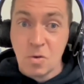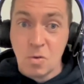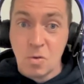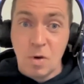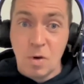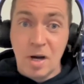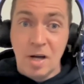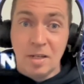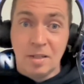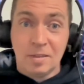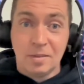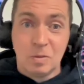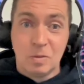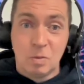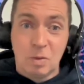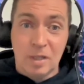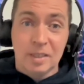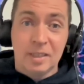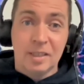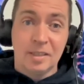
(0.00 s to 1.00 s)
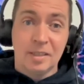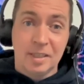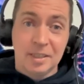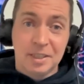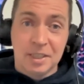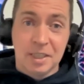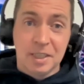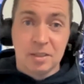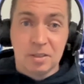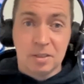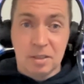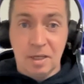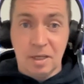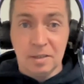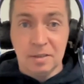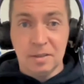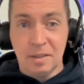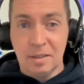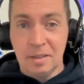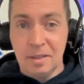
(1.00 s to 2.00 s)
Well, what can I say to
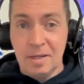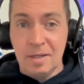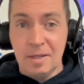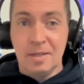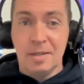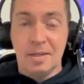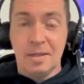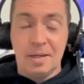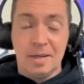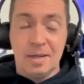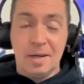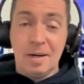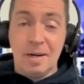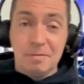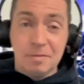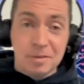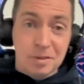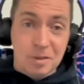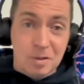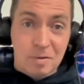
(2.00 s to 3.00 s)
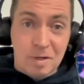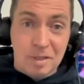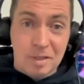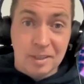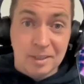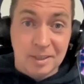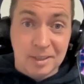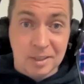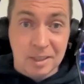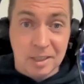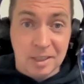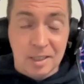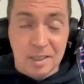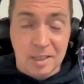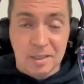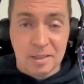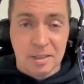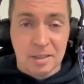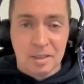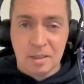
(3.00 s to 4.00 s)
that that I haven't already
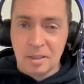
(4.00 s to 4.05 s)
said?